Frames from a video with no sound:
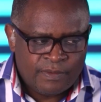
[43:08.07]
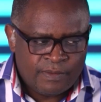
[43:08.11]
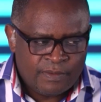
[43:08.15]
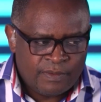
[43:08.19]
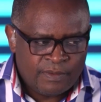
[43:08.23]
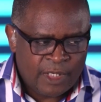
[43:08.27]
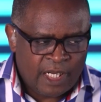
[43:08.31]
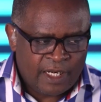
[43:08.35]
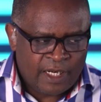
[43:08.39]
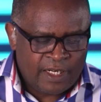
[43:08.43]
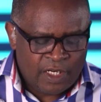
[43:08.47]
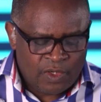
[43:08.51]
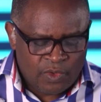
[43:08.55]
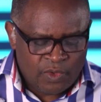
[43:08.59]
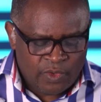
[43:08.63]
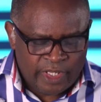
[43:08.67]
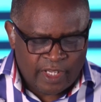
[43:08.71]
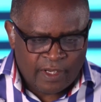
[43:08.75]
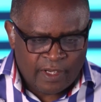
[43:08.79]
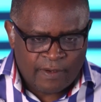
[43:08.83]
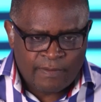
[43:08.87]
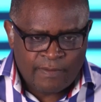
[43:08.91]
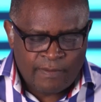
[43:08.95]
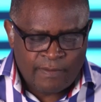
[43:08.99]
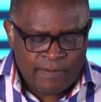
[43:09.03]
Hallelujah.
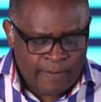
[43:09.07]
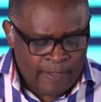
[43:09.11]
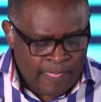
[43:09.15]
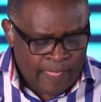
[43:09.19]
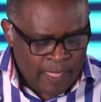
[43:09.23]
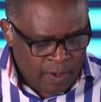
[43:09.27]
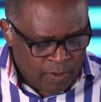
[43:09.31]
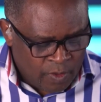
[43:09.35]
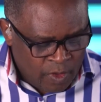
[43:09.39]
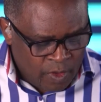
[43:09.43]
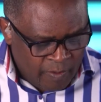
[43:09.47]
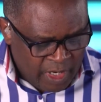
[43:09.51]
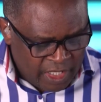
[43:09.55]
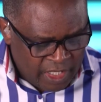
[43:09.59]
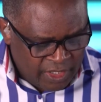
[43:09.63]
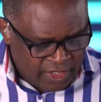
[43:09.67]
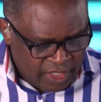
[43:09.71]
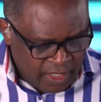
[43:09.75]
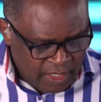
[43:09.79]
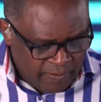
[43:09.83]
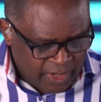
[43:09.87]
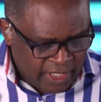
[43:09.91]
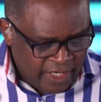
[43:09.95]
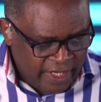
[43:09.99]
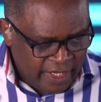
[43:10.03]
Romans
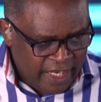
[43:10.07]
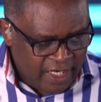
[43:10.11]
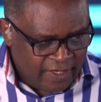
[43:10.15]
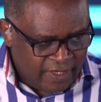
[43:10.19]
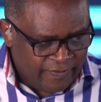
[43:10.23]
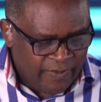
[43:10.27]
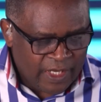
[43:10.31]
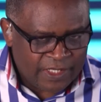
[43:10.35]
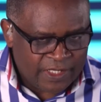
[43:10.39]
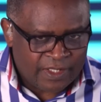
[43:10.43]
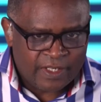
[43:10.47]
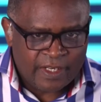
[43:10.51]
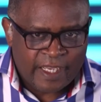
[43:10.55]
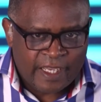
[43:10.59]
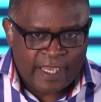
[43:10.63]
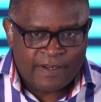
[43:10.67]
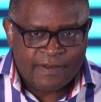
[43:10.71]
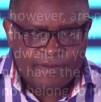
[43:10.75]
chapter 8 verse 9